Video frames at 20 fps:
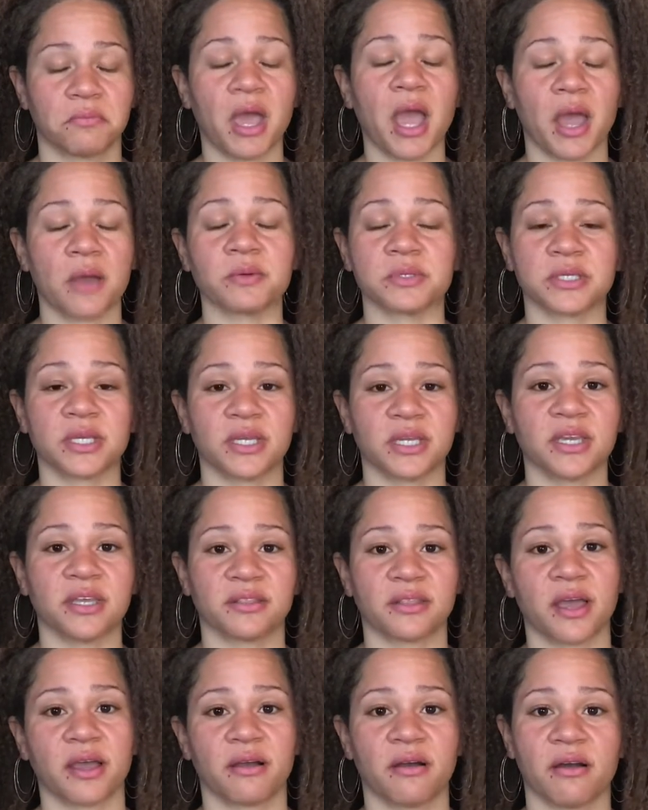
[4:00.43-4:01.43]
I was going to
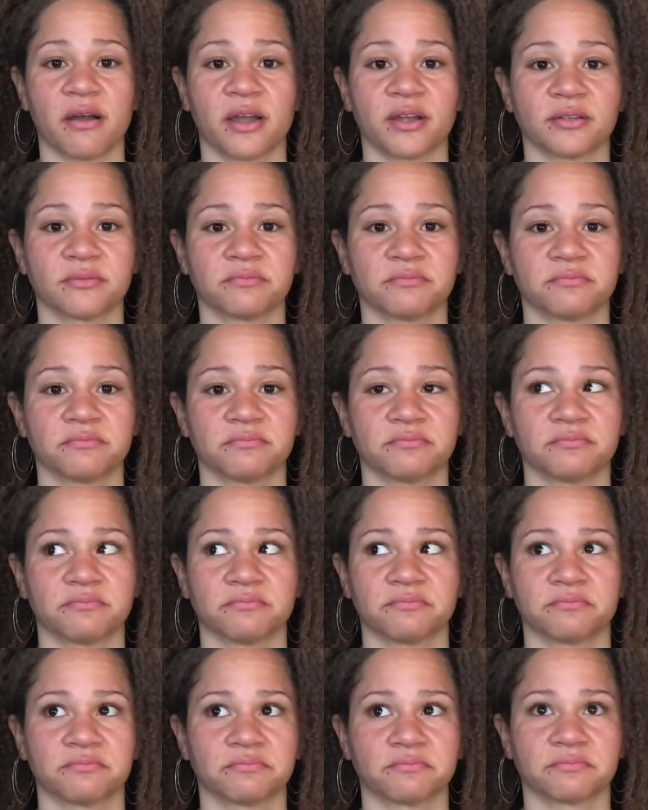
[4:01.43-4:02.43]
get that car.
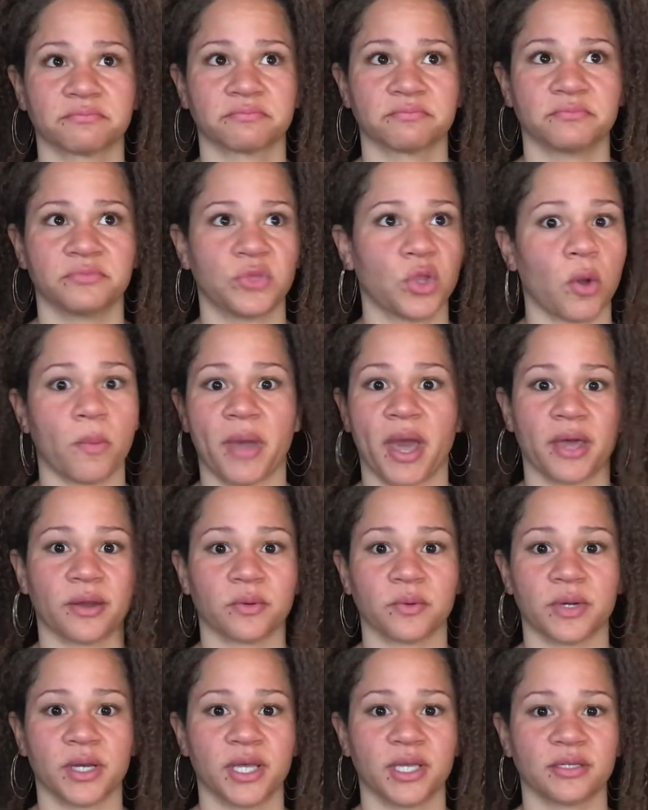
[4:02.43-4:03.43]
No
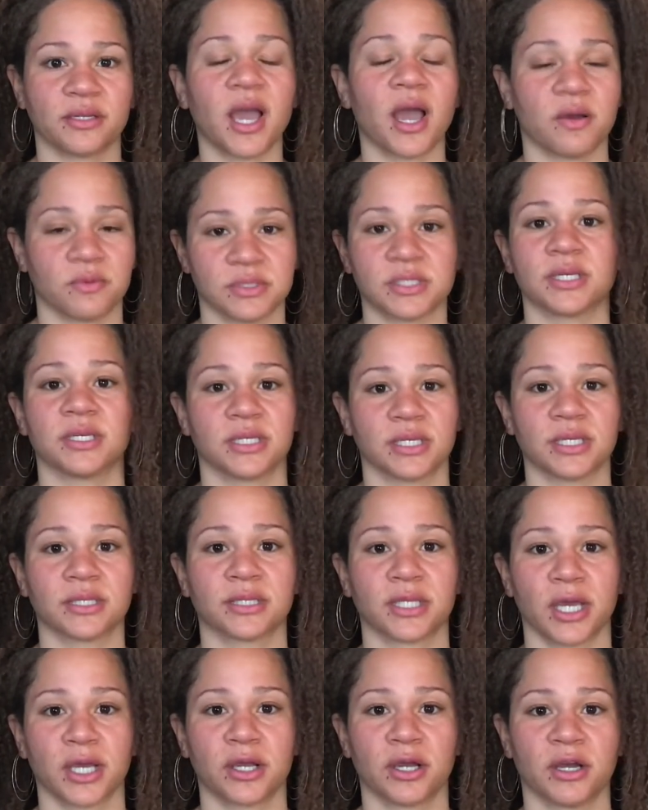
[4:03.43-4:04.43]
matter what, I was going to get
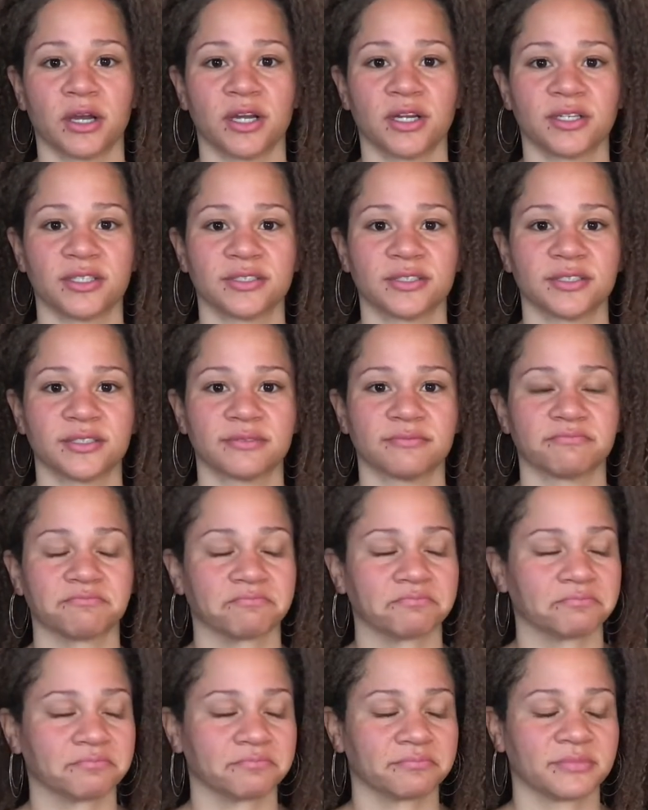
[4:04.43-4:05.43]
that car.
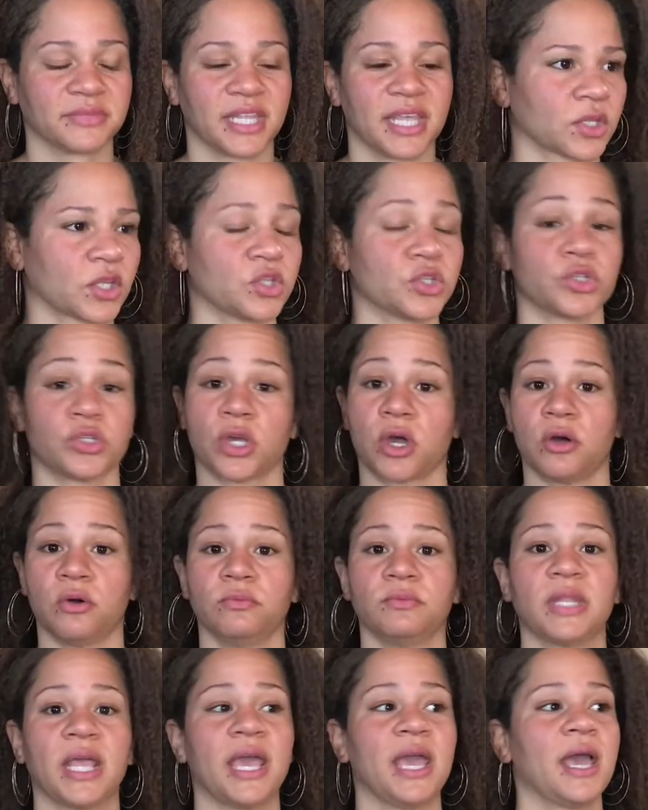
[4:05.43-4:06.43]

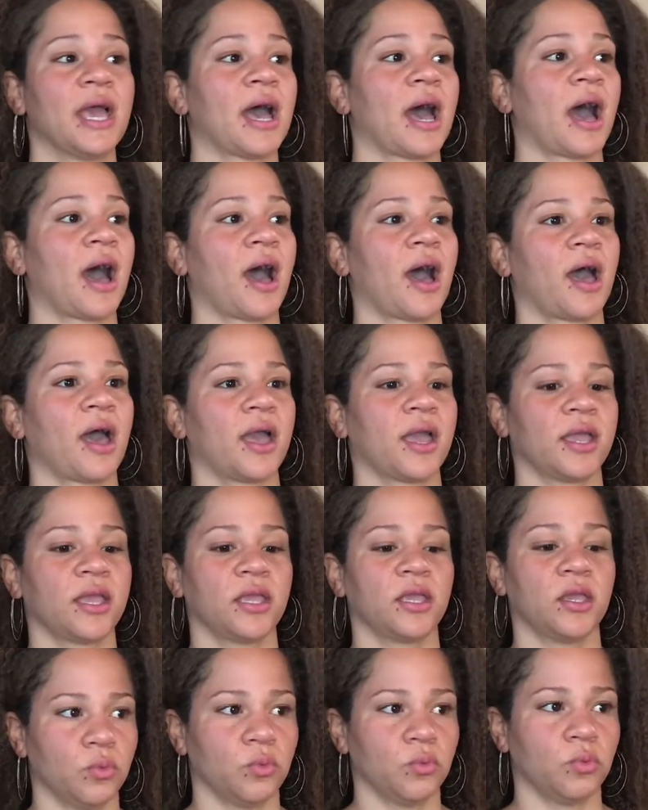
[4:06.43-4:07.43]
So
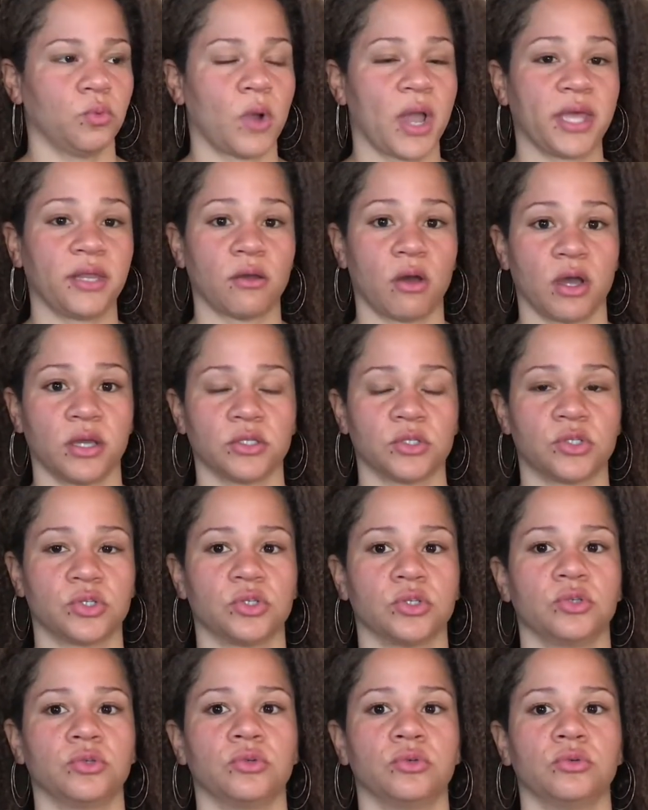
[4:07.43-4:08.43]
I went on
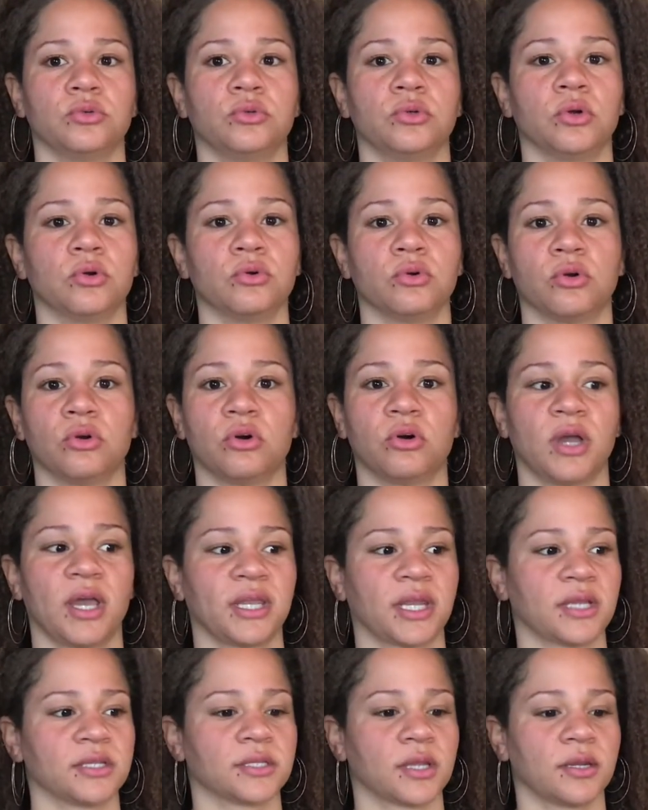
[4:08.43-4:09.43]
to Google
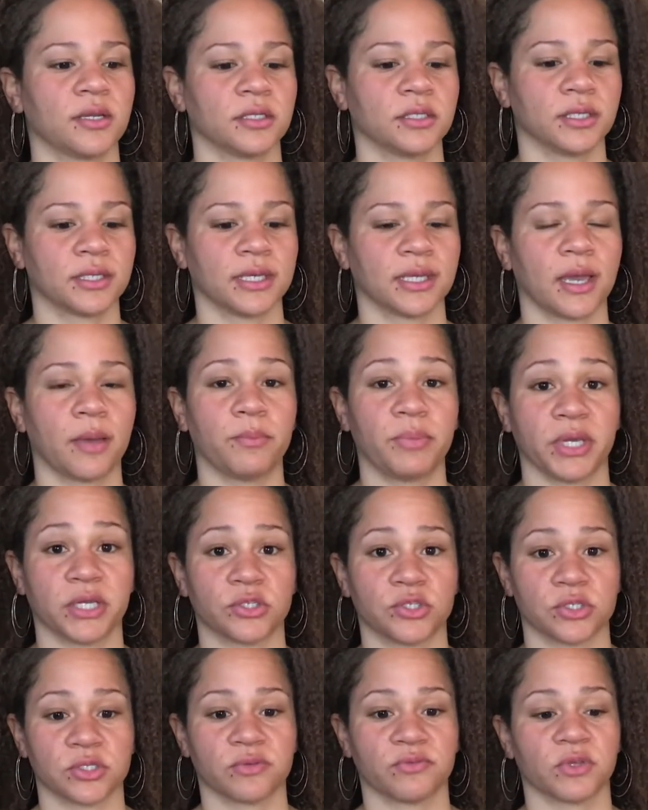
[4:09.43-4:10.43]
and I started looking up
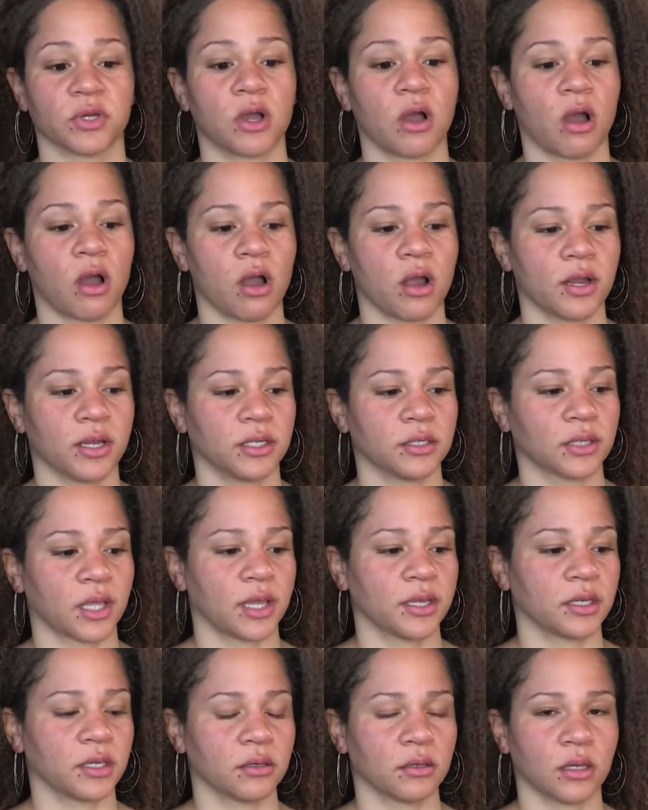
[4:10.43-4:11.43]
pictures of the car, and
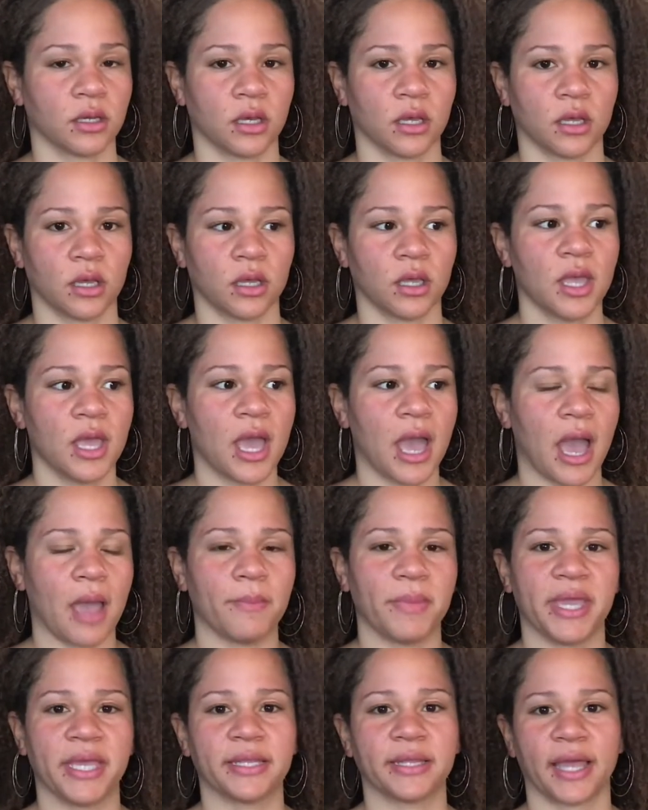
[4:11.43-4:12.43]
I
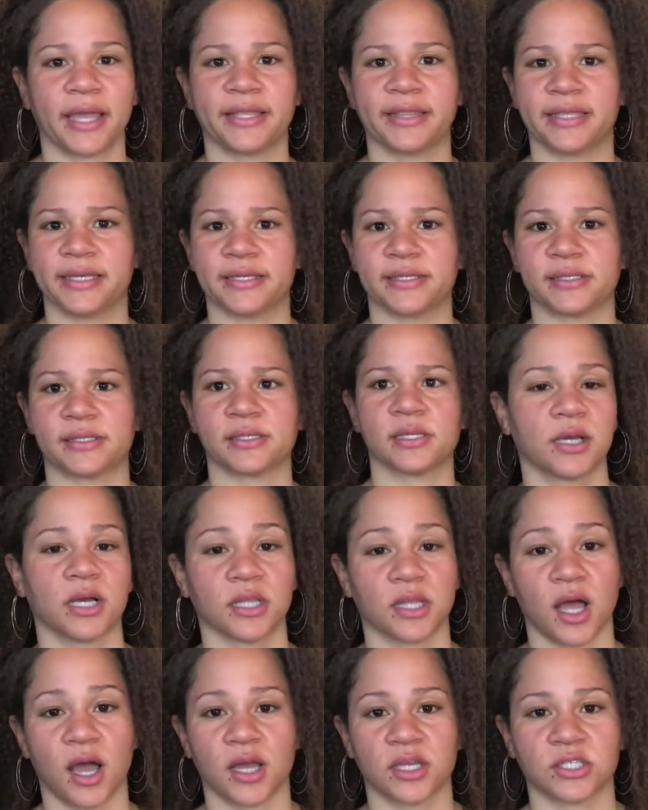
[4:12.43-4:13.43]
made like this
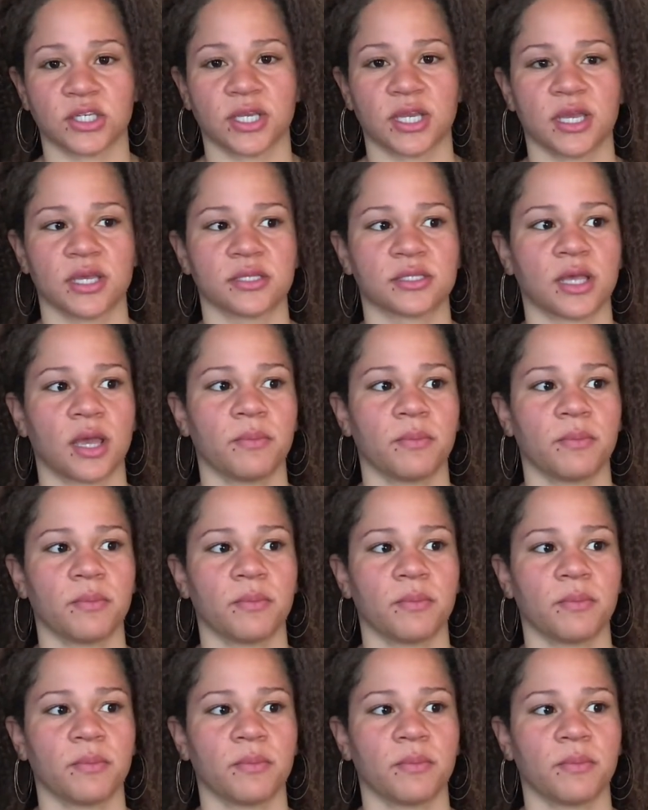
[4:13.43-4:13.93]
collage, I guess.